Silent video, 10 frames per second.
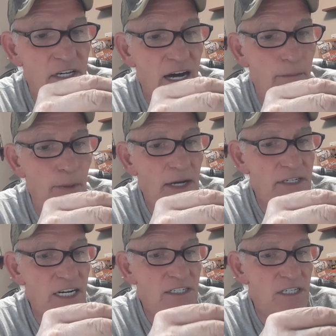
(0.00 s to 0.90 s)
got to pay
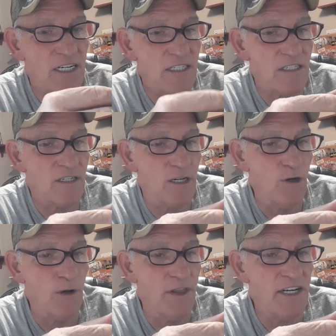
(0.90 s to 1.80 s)
attention because
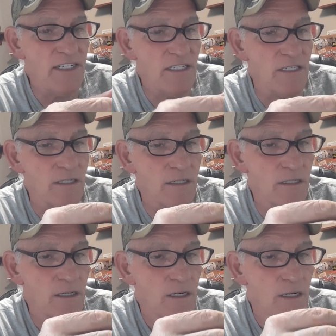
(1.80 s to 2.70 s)
2 of these
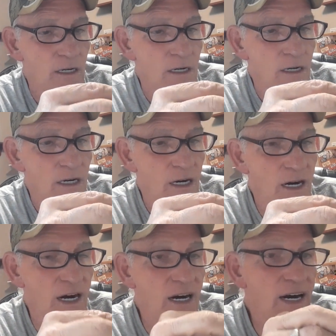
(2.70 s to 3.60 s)

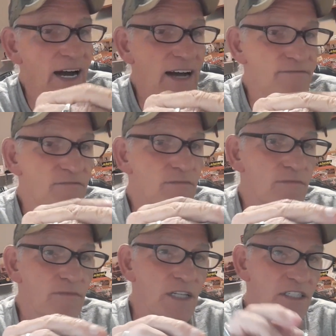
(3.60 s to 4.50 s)
have
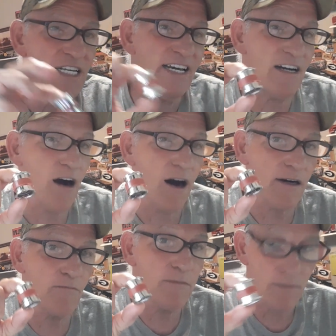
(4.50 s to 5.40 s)
the tit on
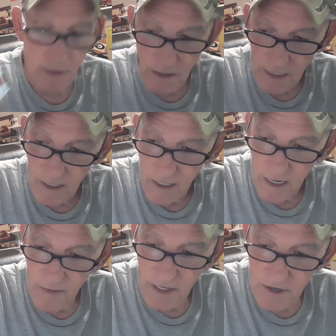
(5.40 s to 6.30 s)
them,
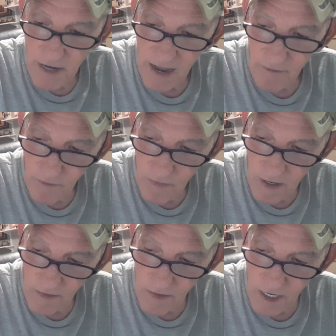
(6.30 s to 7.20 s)
and then you have
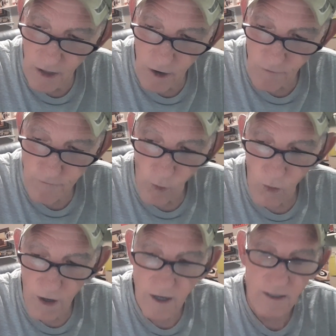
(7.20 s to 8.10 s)
the other
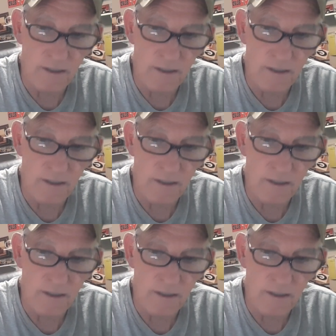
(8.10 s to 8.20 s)
4